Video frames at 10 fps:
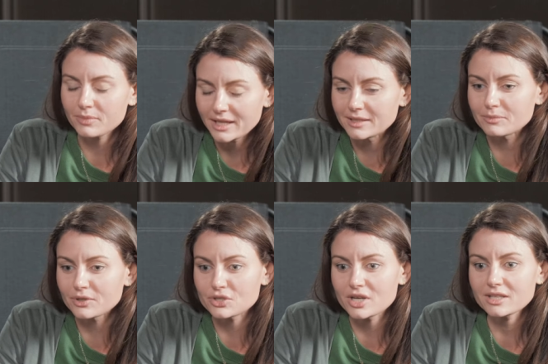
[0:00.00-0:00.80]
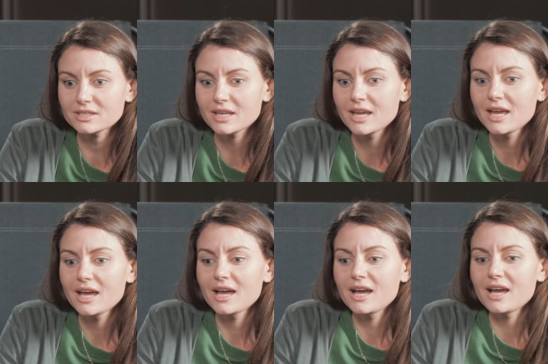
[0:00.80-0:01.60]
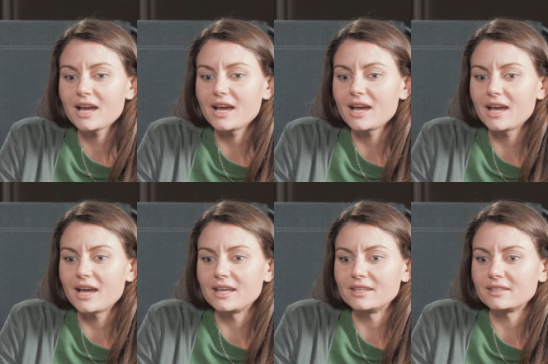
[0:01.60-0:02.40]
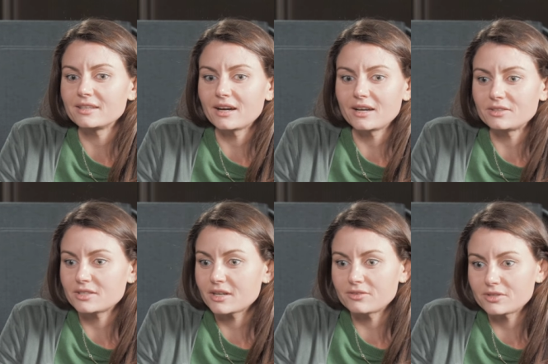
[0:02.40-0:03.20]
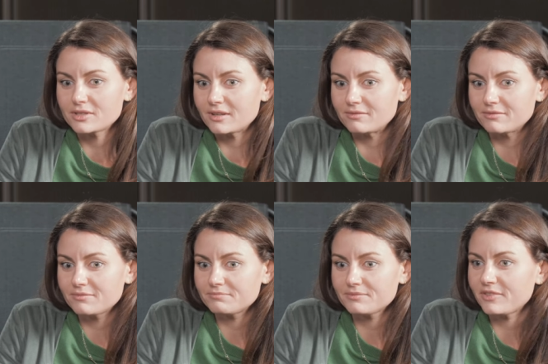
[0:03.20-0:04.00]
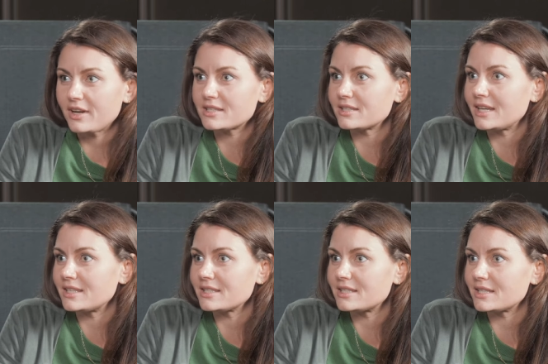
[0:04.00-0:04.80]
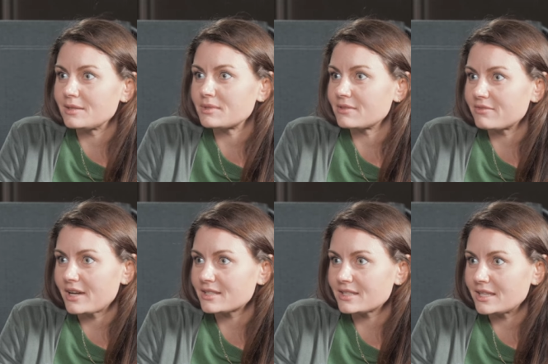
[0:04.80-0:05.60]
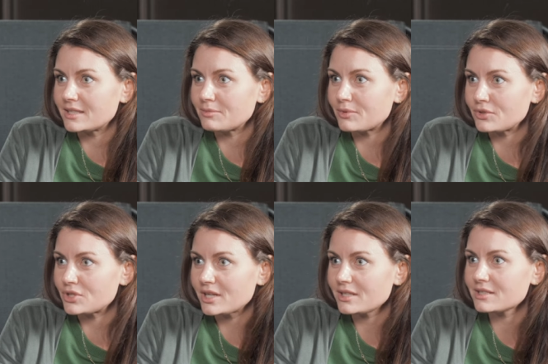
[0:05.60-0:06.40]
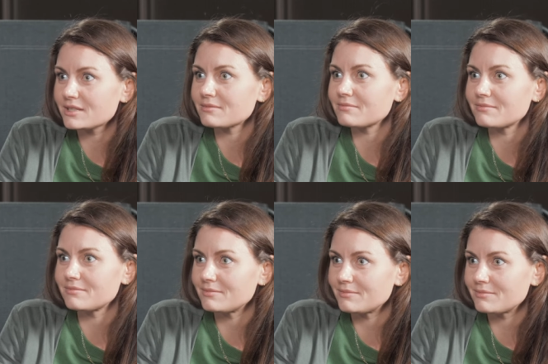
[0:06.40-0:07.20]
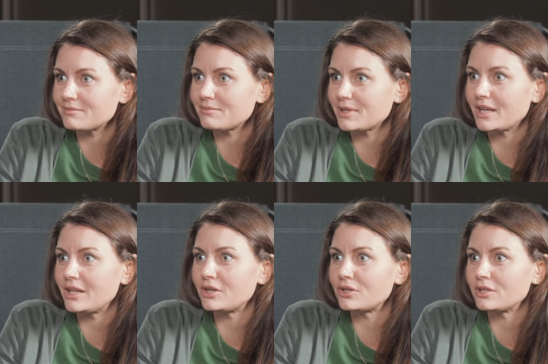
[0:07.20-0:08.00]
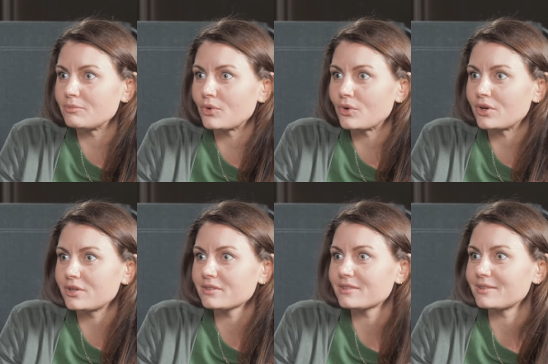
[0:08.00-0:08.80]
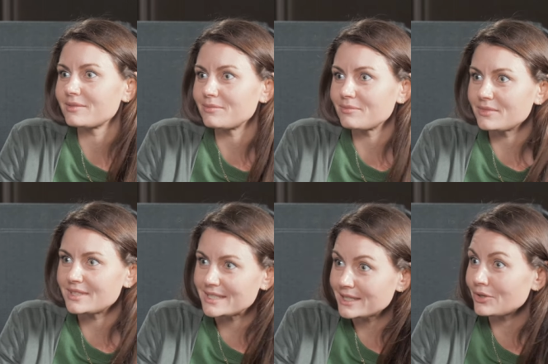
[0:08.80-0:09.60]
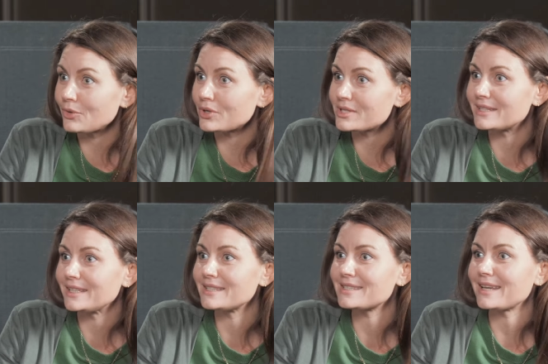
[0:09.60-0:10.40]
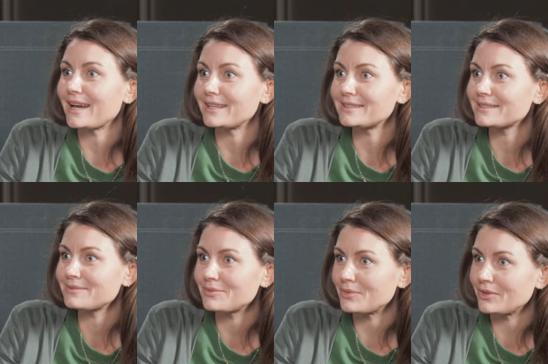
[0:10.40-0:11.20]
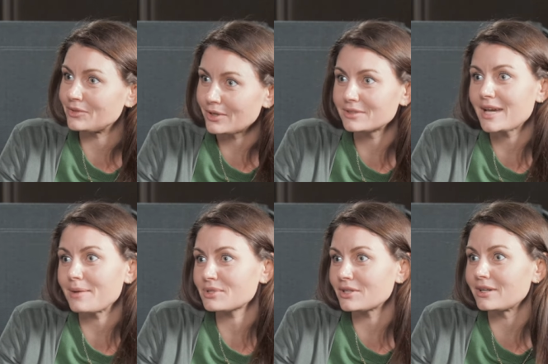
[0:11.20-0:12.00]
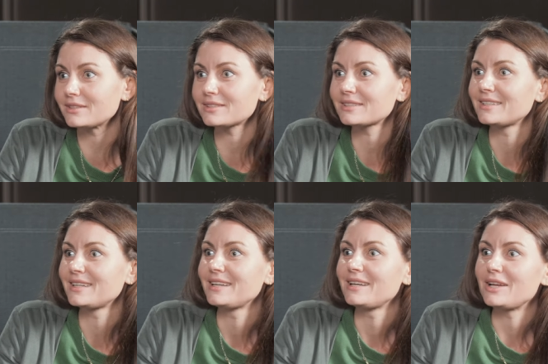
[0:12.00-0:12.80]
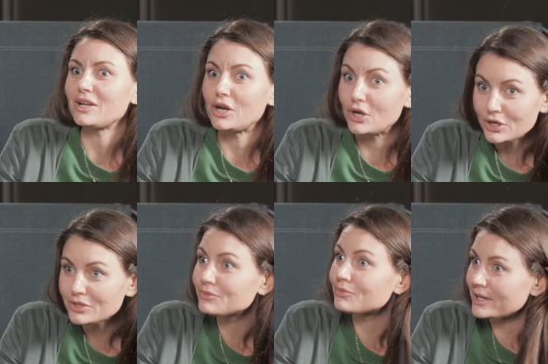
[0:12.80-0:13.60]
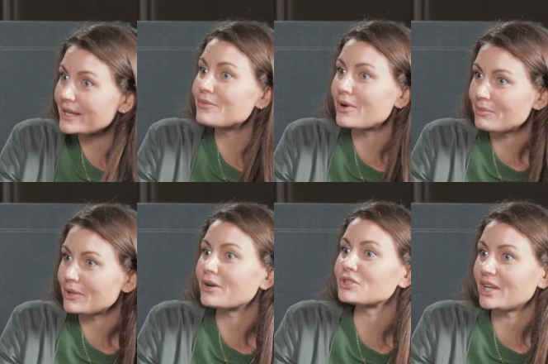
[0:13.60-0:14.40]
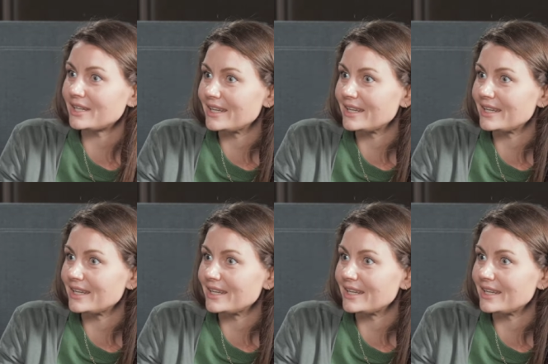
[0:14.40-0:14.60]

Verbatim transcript: planning projects. And I discovered some fascinating teams, some fascinating projects, began learning more, did a course on INSEAD with Don Tapscott, learned really what blockchain